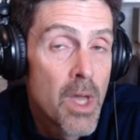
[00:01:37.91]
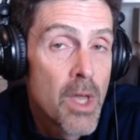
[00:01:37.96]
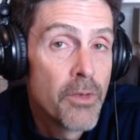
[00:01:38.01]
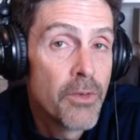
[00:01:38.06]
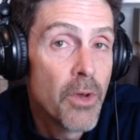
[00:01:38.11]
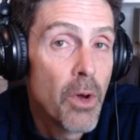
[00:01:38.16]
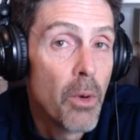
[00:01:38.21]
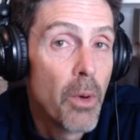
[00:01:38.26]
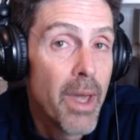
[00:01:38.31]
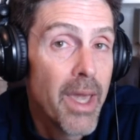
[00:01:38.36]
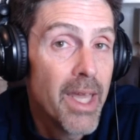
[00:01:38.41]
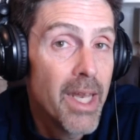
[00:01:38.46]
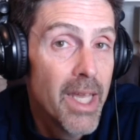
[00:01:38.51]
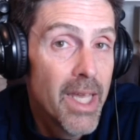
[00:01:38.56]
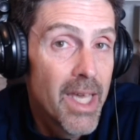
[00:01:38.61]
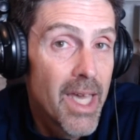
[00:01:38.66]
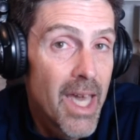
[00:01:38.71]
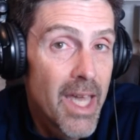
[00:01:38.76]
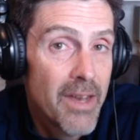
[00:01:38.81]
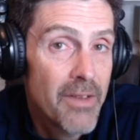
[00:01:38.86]
So any
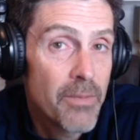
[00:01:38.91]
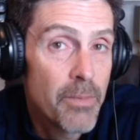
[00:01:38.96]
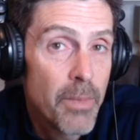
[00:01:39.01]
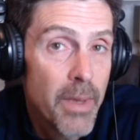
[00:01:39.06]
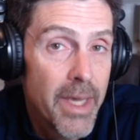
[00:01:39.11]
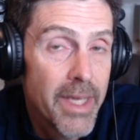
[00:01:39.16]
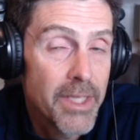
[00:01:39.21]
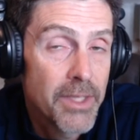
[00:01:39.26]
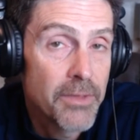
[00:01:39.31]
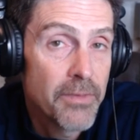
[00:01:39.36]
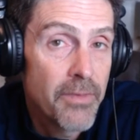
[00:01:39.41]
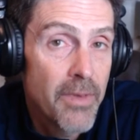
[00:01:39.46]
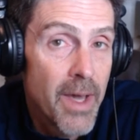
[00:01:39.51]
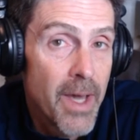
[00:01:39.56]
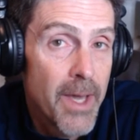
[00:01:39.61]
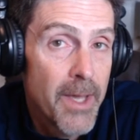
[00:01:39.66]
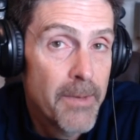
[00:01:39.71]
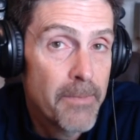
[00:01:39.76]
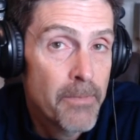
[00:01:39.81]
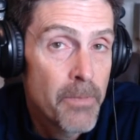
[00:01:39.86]
kind of meat's
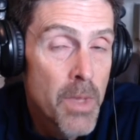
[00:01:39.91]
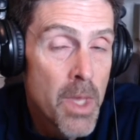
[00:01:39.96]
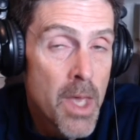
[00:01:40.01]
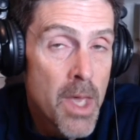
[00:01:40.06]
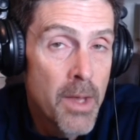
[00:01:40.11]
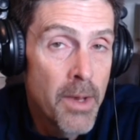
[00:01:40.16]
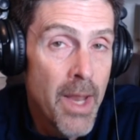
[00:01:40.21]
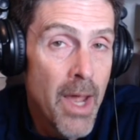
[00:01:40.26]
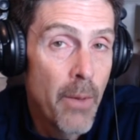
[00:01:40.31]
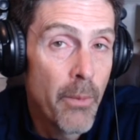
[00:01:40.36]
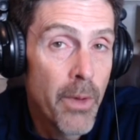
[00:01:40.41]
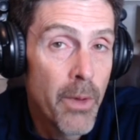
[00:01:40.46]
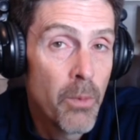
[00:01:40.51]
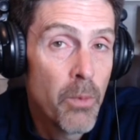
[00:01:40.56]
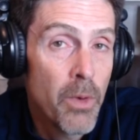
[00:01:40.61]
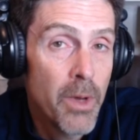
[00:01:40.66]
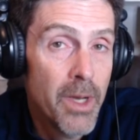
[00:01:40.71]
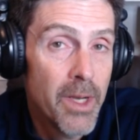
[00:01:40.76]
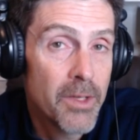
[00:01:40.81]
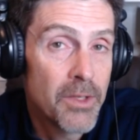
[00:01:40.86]
fine. Now we
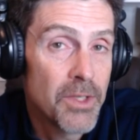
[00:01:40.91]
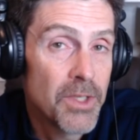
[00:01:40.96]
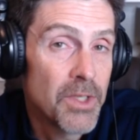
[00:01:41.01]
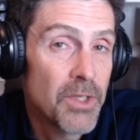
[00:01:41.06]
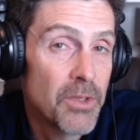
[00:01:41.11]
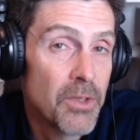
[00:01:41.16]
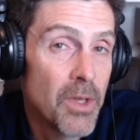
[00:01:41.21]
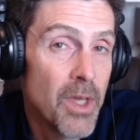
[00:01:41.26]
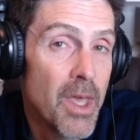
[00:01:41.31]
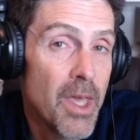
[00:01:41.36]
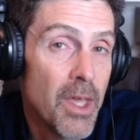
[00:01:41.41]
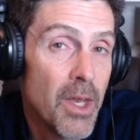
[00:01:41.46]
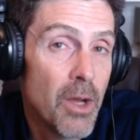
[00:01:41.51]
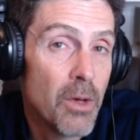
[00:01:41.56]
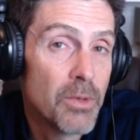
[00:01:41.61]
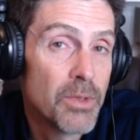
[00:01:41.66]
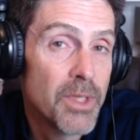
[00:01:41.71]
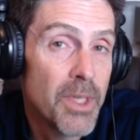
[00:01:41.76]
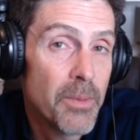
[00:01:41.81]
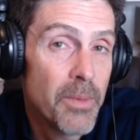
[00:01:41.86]
want
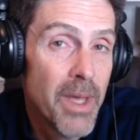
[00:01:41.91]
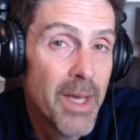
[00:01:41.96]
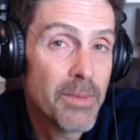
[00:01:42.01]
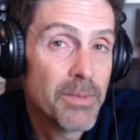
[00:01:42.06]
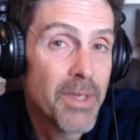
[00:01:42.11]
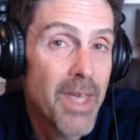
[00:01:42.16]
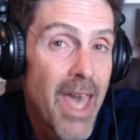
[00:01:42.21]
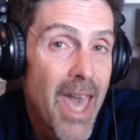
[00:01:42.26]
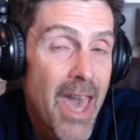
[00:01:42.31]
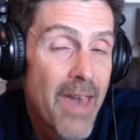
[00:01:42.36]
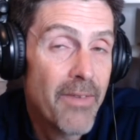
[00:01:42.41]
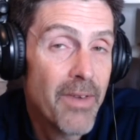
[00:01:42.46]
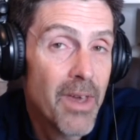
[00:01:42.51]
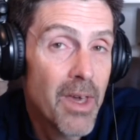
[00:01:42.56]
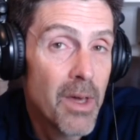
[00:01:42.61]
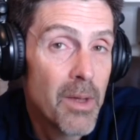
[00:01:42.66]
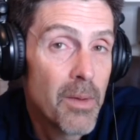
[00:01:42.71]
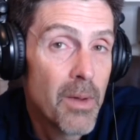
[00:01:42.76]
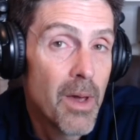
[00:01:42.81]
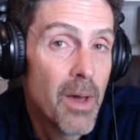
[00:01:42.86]
to, sometimes having
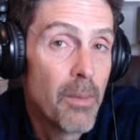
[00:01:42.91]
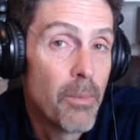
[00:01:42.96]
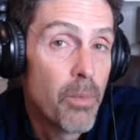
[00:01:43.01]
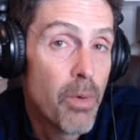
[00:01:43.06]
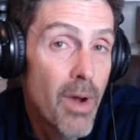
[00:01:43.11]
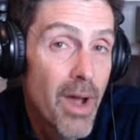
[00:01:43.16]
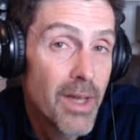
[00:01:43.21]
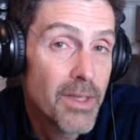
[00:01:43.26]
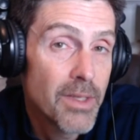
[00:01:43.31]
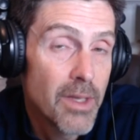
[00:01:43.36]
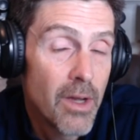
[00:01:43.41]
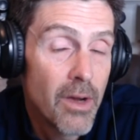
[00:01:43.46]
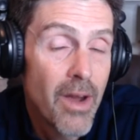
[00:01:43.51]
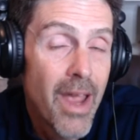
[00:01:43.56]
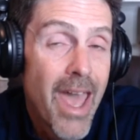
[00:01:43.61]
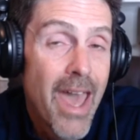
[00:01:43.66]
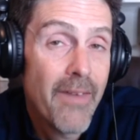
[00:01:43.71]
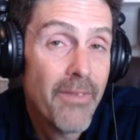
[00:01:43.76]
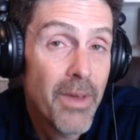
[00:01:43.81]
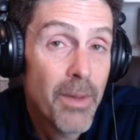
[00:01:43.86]

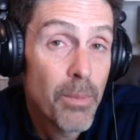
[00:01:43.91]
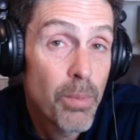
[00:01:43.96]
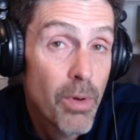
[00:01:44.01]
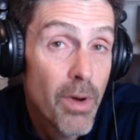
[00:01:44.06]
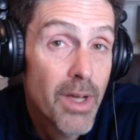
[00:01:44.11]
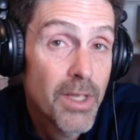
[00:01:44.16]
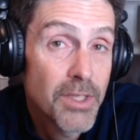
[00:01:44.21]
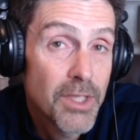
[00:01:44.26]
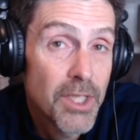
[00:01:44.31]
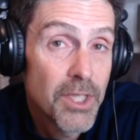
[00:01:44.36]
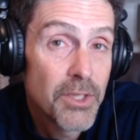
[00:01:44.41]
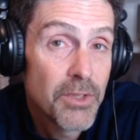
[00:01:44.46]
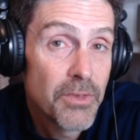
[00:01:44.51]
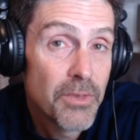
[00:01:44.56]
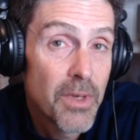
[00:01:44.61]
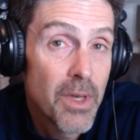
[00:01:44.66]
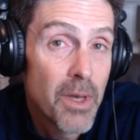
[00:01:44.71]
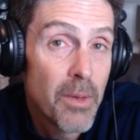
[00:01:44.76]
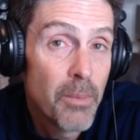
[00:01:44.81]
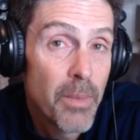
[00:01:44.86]
having processed
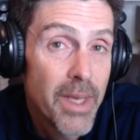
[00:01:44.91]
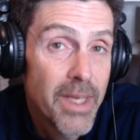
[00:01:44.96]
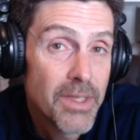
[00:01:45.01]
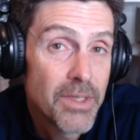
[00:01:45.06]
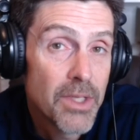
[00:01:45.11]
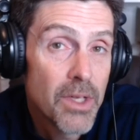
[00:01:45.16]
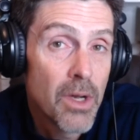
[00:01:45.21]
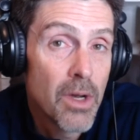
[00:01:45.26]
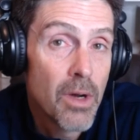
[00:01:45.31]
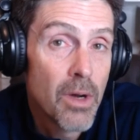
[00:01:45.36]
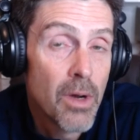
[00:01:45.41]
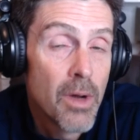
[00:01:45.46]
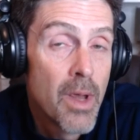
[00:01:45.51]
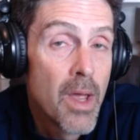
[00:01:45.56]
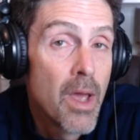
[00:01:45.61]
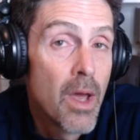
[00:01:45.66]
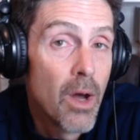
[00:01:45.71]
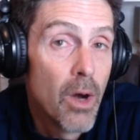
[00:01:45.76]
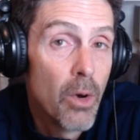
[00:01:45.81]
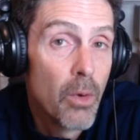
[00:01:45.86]
meats are
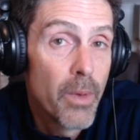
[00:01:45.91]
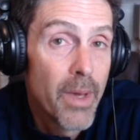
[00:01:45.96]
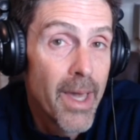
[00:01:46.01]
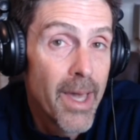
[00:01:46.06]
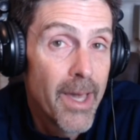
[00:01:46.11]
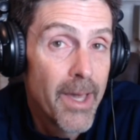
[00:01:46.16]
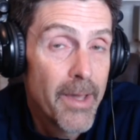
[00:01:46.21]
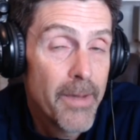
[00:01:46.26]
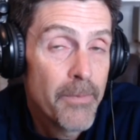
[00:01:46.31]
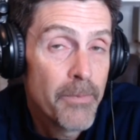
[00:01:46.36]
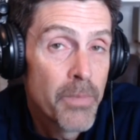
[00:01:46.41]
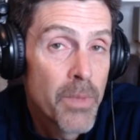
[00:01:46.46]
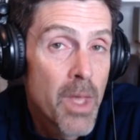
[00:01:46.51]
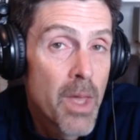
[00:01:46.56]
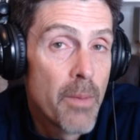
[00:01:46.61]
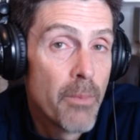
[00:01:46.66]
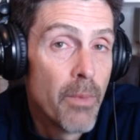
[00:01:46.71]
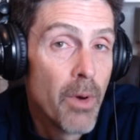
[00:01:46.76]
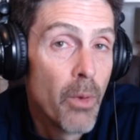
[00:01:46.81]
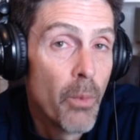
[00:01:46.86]
okay,
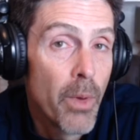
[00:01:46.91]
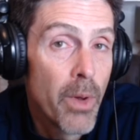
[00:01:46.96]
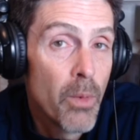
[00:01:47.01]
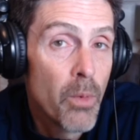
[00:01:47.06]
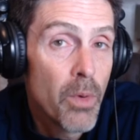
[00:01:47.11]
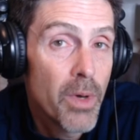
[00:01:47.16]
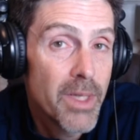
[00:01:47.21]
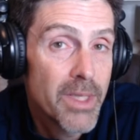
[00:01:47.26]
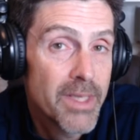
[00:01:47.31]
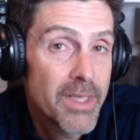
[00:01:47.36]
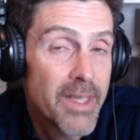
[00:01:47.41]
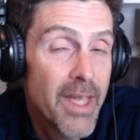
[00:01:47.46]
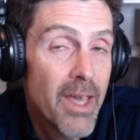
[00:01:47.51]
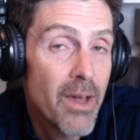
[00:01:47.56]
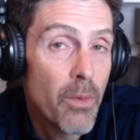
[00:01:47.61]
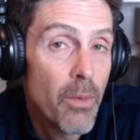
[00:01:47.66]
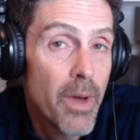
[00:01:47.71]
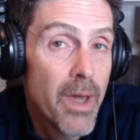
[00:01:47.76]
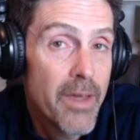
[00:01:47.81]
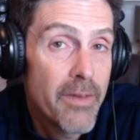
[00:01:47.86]
but we want to stay
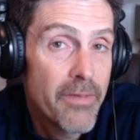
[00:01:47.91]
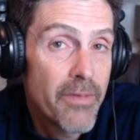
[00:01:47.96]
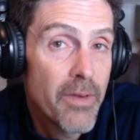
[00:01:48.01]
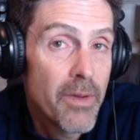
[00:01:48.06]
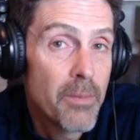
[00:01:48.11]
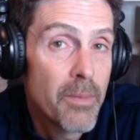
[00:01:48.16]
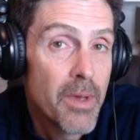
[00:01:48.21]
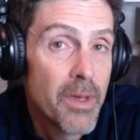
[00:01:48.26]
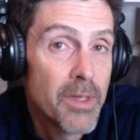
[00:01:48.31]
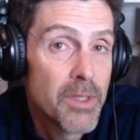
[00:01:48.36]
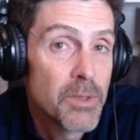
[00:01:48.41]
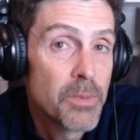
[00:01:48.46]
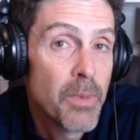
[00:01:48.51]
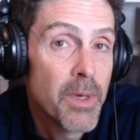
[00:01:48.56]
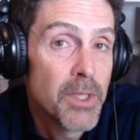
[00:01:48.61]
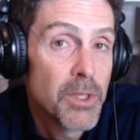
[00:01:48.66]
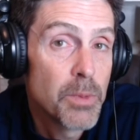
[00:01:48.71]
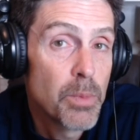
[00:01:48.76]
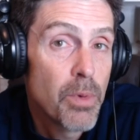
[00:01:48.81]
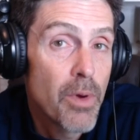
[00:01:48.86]
away from as
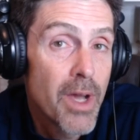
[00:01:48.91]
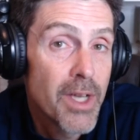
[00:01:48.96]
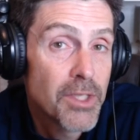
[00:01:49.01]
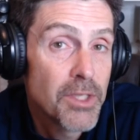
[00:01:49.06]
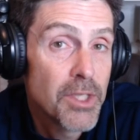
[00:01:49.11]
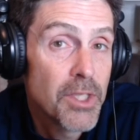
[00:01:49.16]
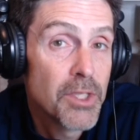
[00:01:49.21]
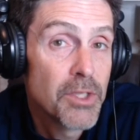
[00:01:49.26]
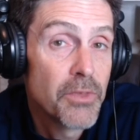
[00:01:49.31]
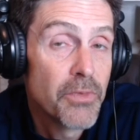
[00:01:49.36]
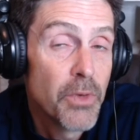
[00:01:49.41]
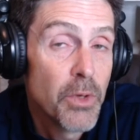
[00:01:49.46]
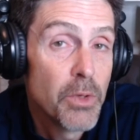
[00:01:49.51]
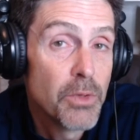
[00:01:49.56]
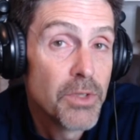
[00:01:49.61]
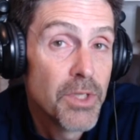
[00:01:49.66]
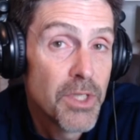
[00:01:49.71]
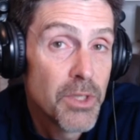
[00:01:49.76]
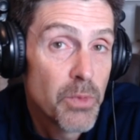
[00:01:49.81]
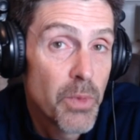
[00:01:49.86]
much processed
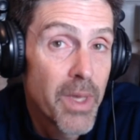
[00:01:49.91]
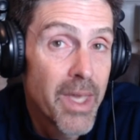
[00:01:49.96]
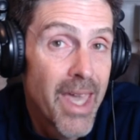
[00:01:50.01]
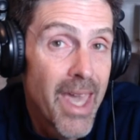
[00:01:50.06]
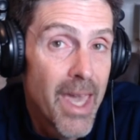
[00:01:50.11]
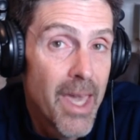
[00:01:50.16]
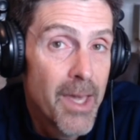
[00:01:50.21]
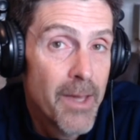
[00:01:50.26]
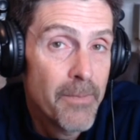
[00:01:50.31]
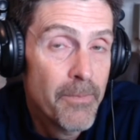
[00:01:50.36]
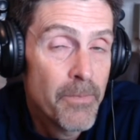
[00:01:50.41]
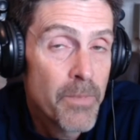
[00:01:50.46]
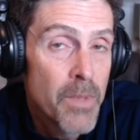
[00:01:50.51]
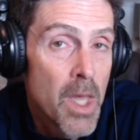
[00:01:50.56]
foods as we can.